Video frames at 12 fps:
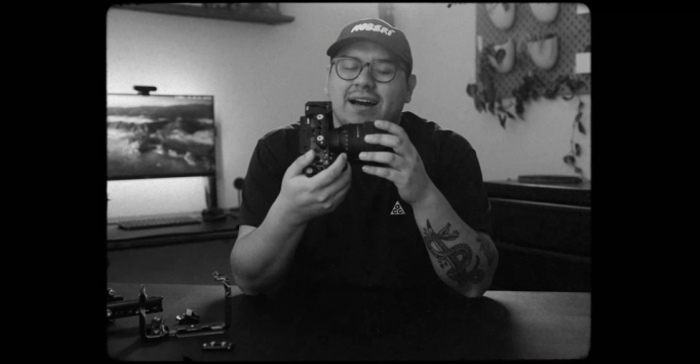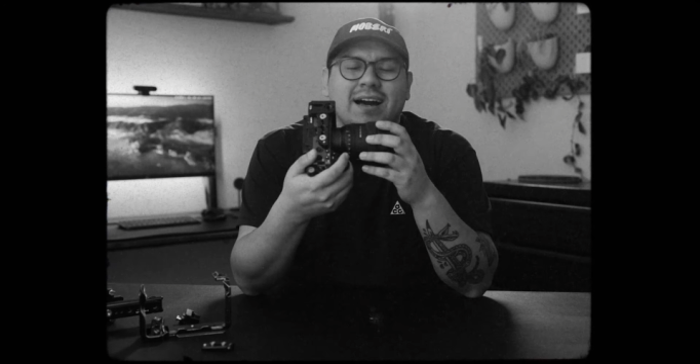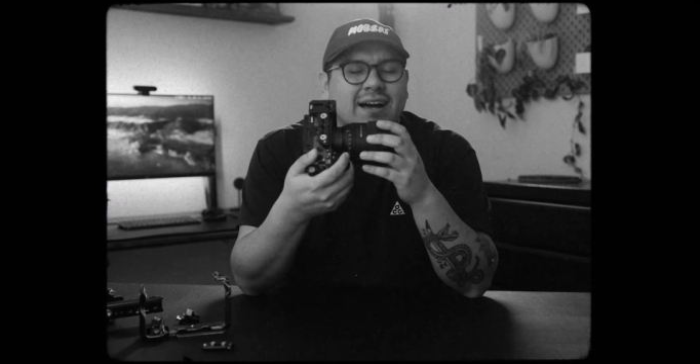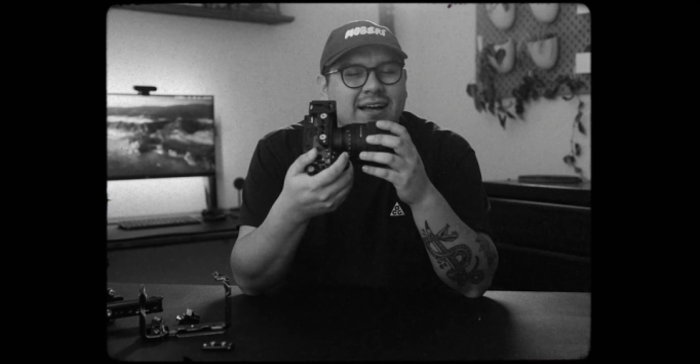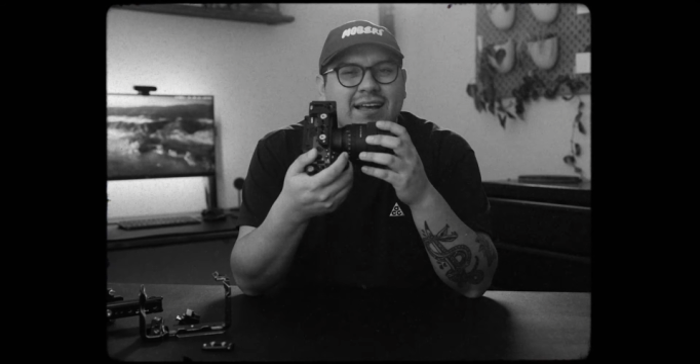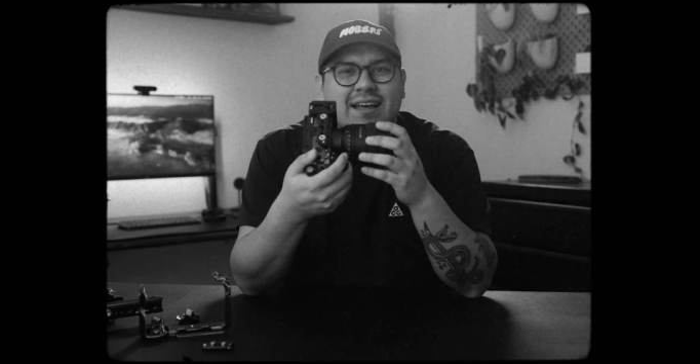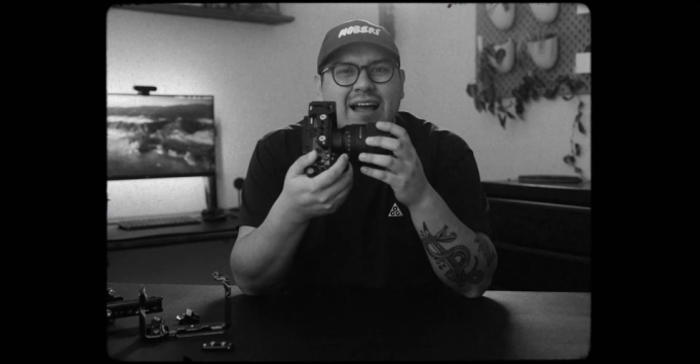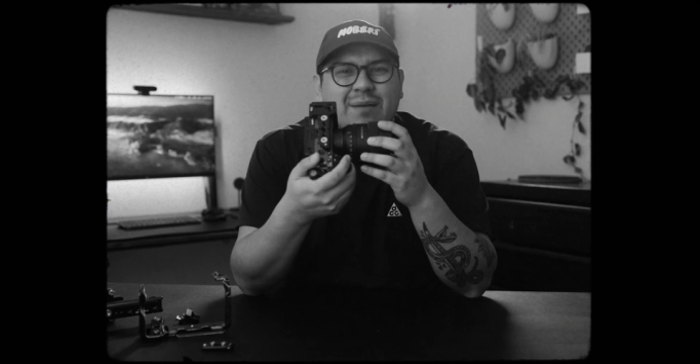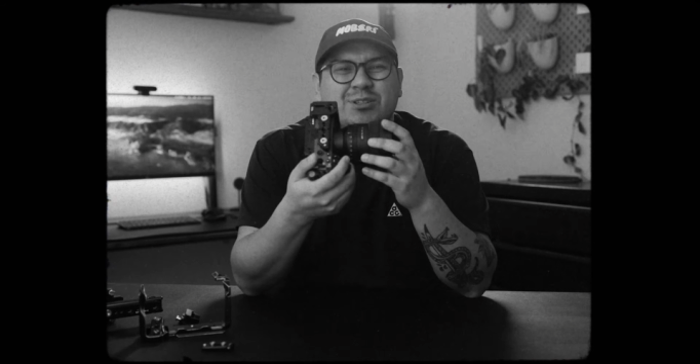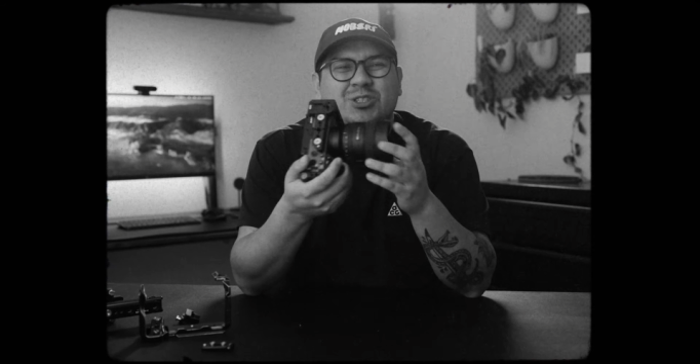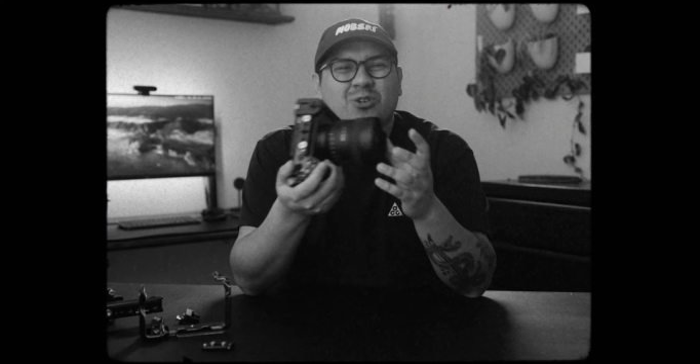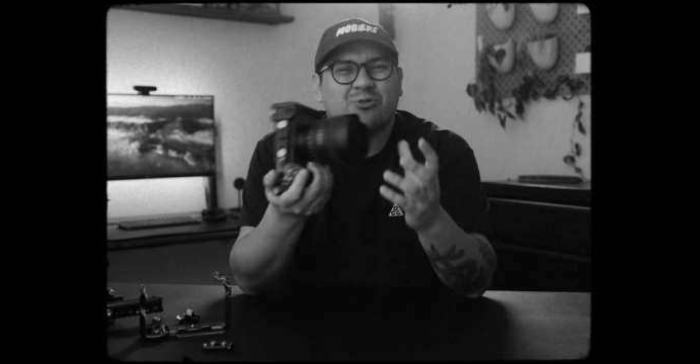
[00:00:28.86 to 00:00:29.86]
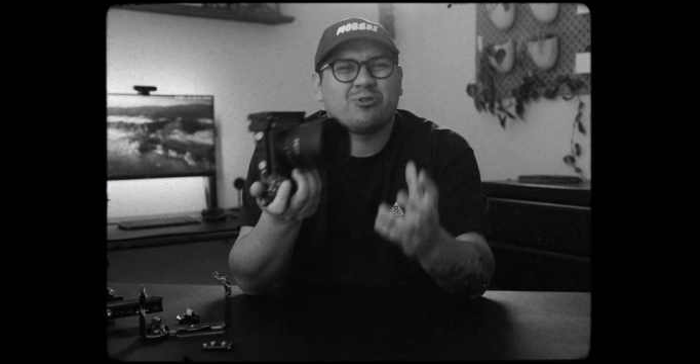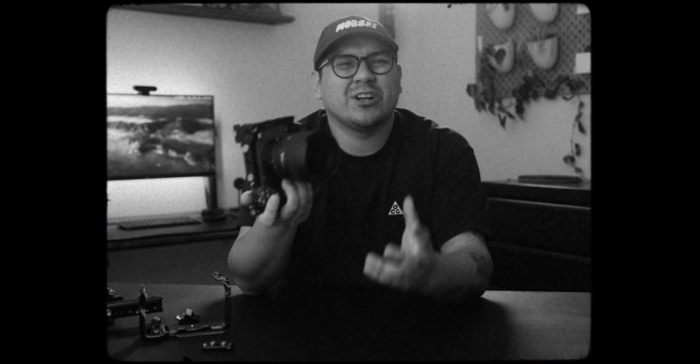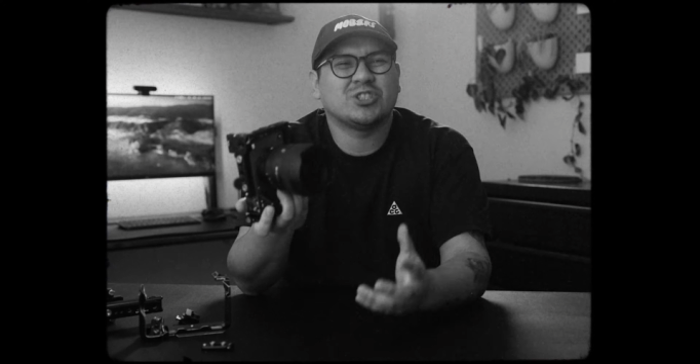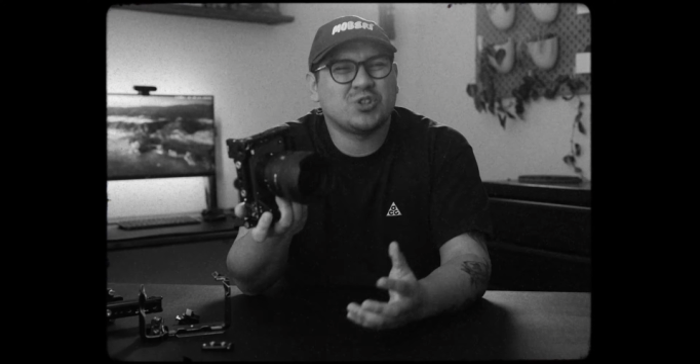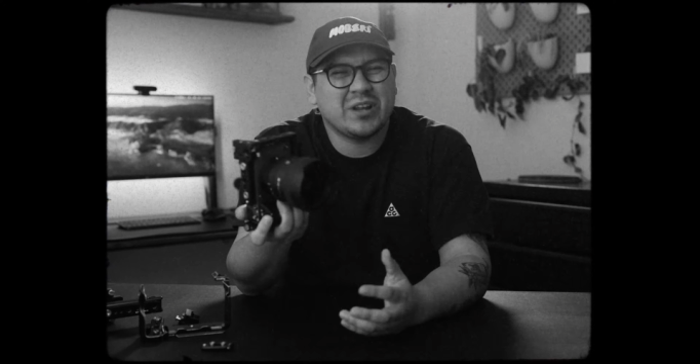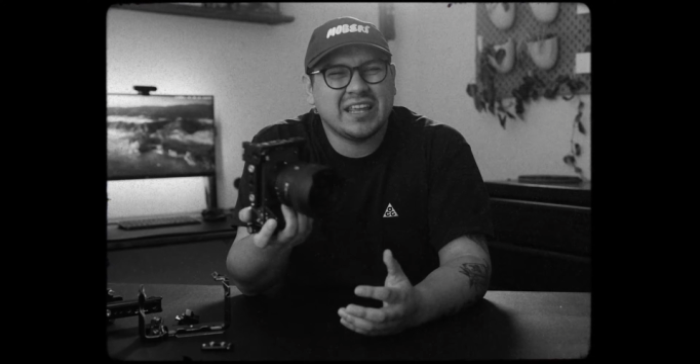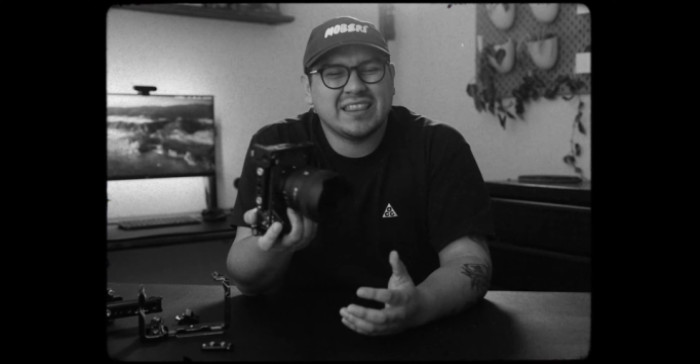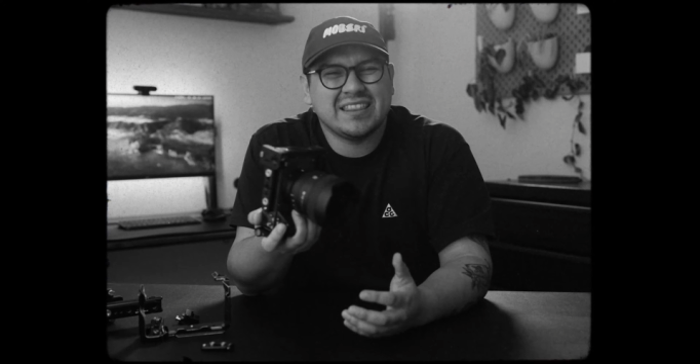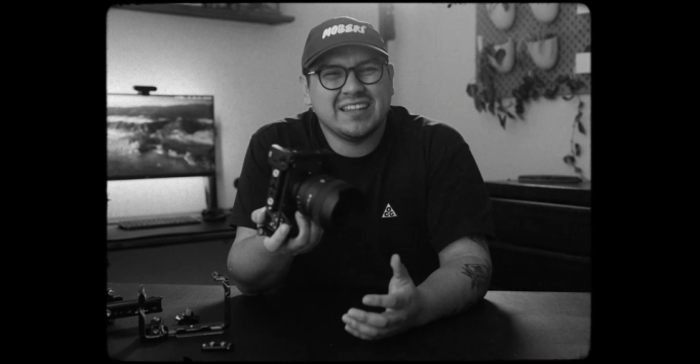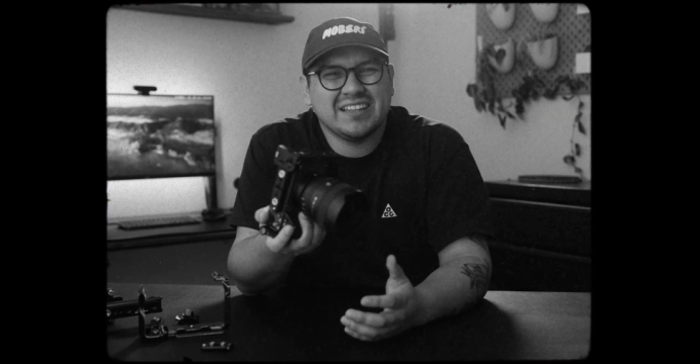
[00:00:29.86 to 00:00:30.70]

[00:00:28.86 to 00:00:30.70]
I'm just so frustrated